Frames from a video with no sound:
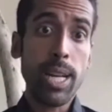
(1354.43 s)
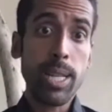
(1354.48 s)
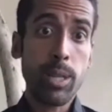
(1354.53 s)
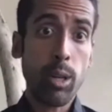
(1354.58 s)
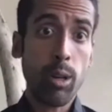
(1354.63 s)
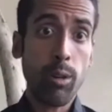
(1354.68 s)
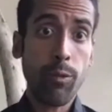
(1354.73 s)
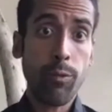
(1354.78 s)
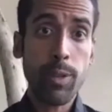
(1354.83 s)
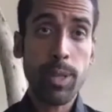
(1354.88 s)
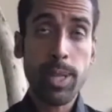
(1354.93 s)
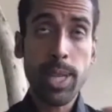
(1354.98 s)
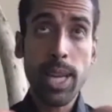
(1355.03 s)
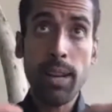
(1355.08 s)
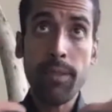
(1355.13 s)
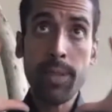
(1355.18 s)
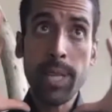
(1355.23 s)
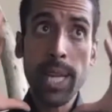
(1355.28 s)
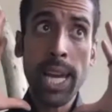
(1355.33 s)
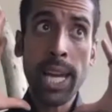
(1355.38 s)
So instead of
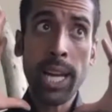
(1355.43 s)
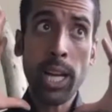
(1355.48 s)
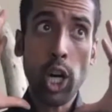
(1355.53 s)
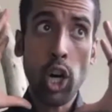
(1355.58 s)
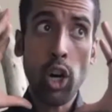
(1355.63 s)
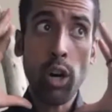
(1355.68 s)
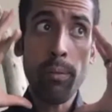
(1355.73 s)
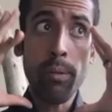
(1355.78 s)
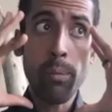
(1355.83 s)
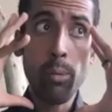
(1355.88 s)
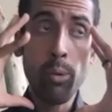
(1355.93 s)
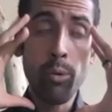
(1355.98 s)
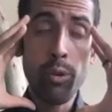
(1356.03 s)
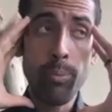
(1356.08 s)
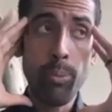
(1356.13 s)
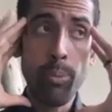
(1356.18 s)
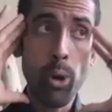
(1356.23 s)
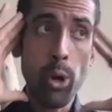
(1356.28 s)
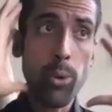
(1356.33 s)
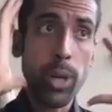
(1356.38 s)
saying, oh, I'm going to move to
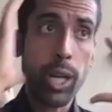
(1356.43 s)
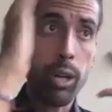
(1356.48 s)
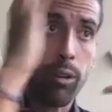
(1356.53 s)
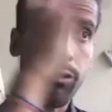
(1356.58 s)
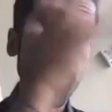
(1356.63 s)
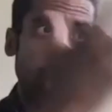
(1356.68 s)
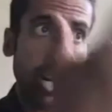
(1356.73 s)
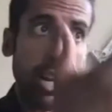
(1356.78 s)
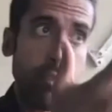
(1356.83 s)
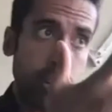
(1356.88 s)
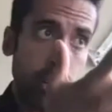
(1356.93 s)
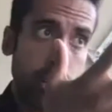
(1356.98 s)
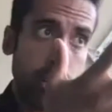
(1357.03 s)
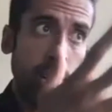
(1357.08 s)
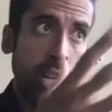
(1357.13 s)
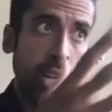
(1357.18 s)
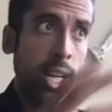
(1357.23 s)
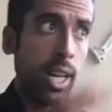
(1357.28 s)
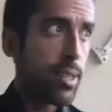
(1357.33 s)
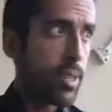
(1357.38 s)
Puerto Rico forever,
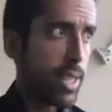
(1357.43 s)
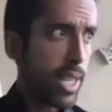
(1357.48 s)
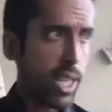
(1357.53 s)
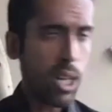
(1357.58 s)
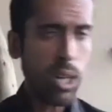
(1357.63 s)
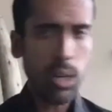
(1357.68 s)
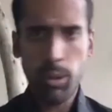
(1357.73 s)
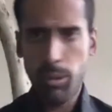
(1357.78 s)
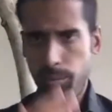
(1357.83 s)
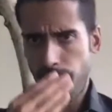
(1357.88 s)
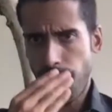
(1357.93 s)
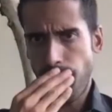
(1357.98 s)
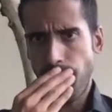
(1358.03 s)
it's like, oh,